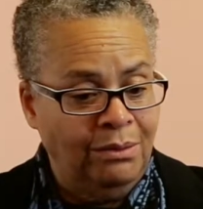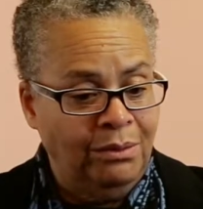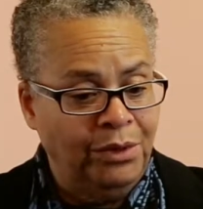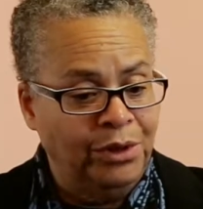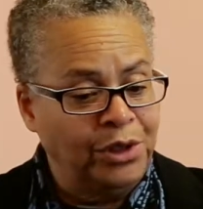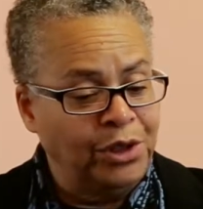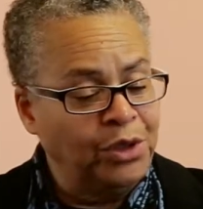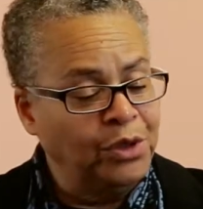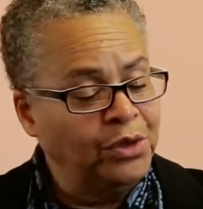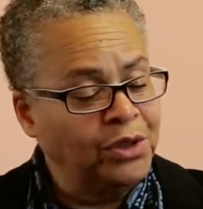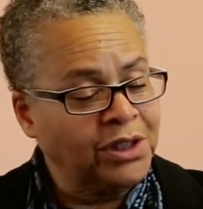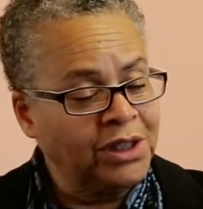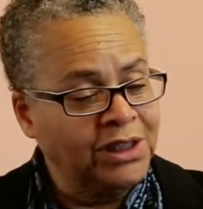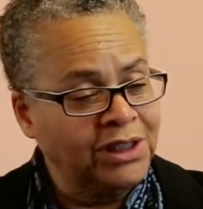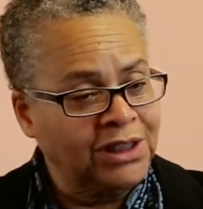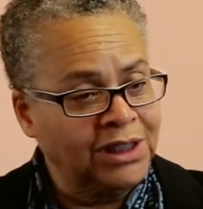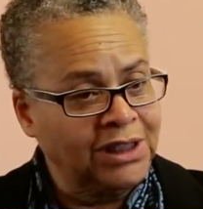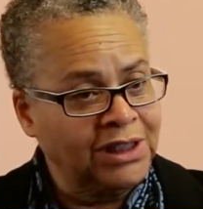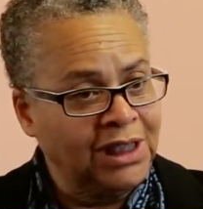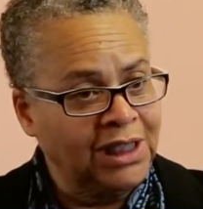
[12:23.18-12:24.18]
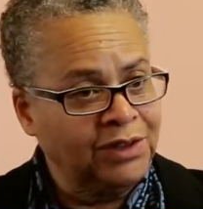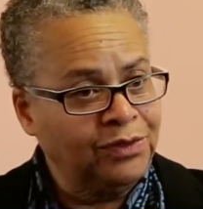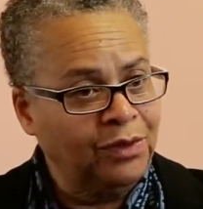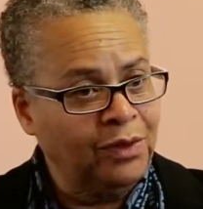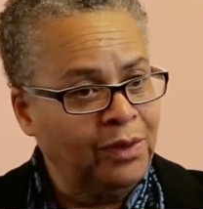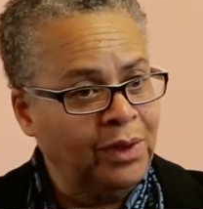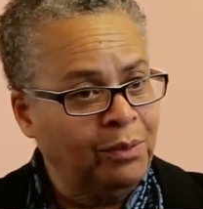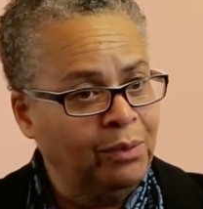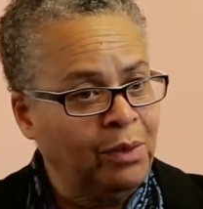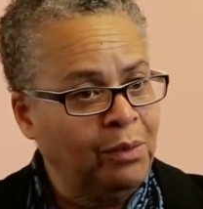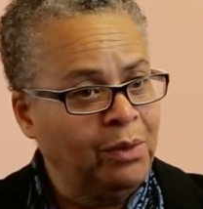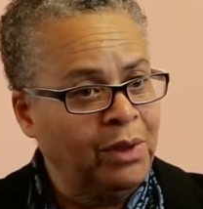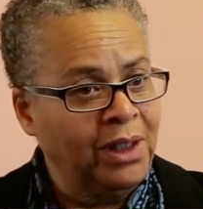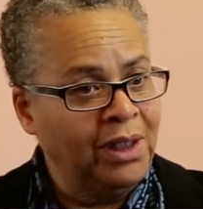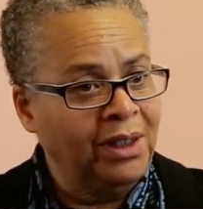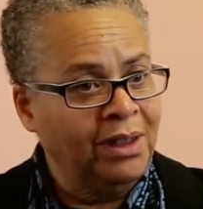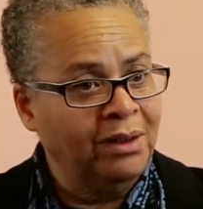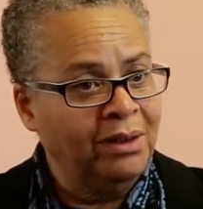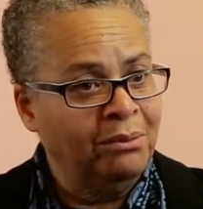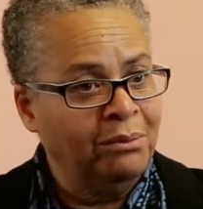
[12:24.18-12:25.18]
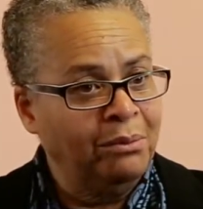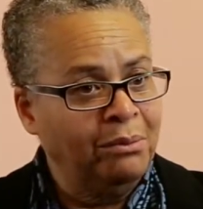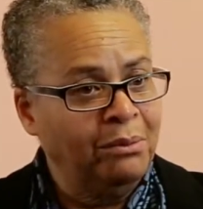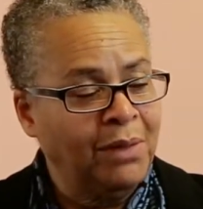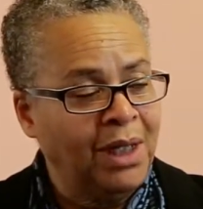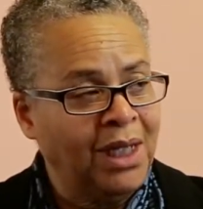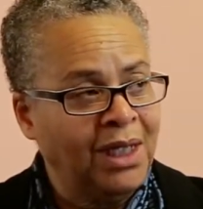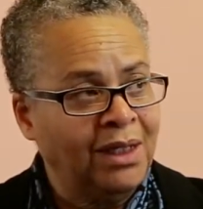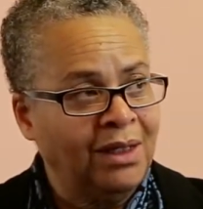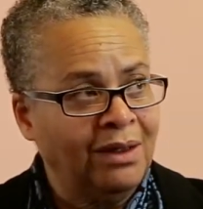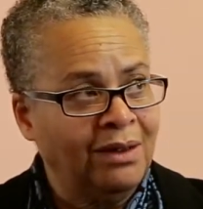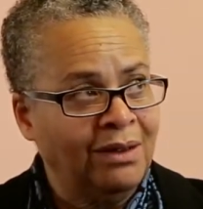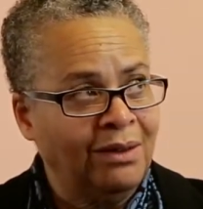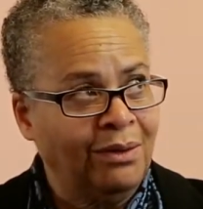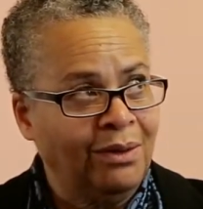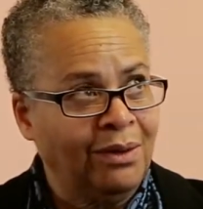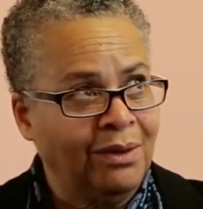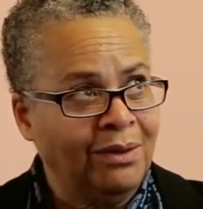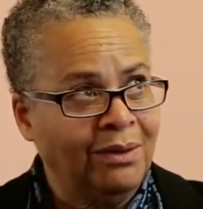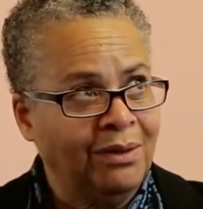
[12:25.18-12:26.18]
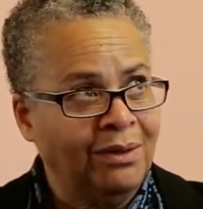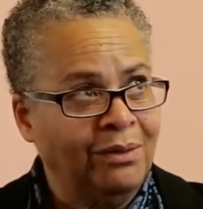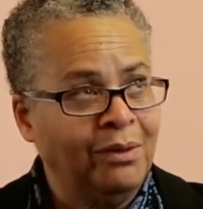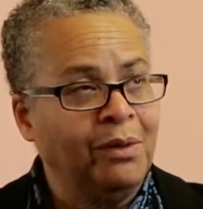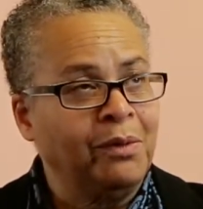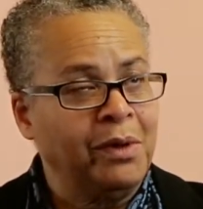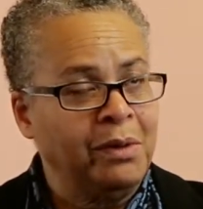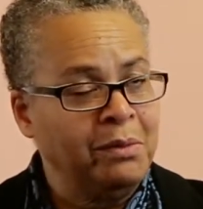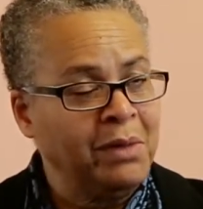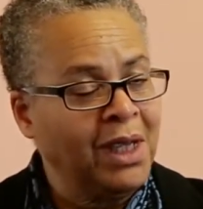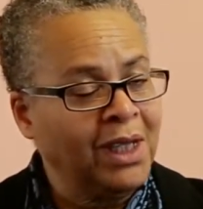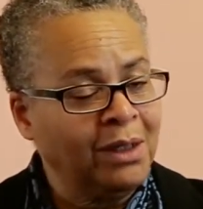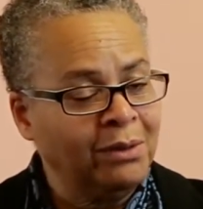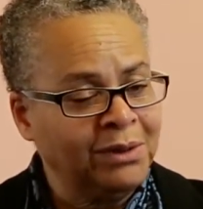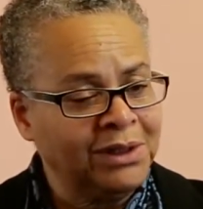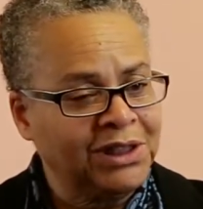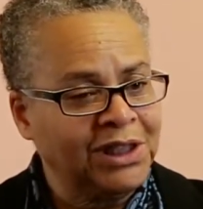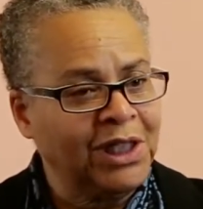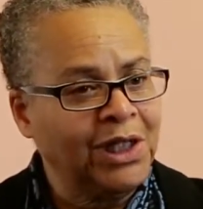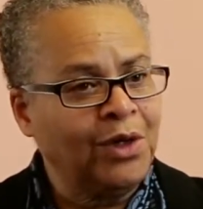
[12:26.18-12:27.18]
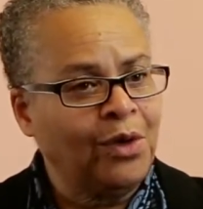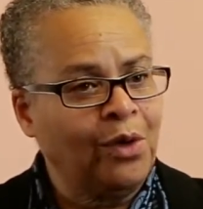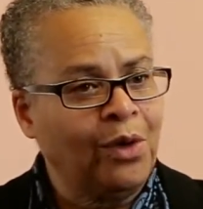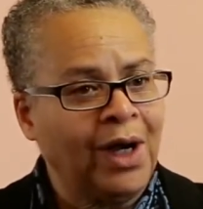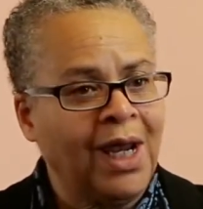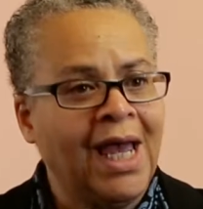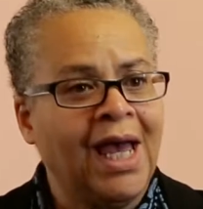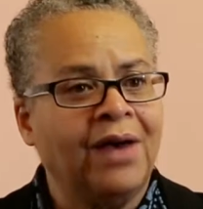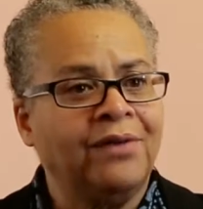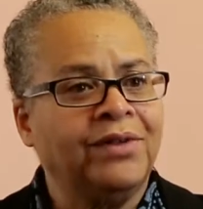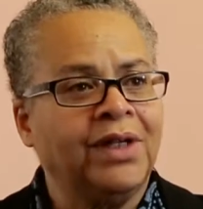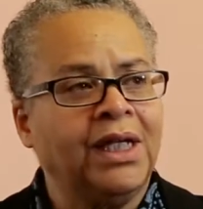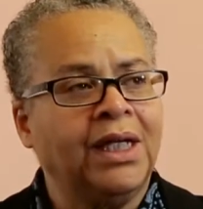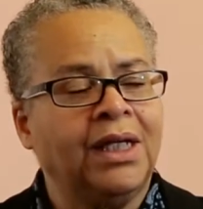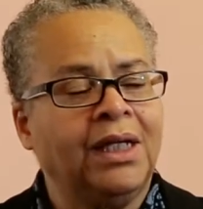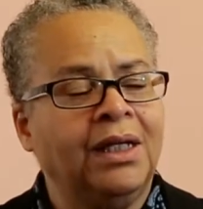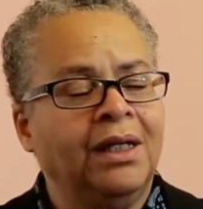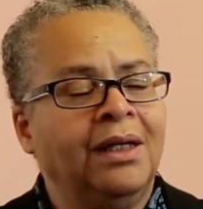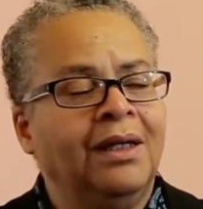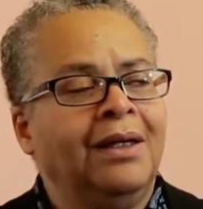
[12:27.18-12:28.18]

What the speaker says: usually successful, and when we make a mistake or have an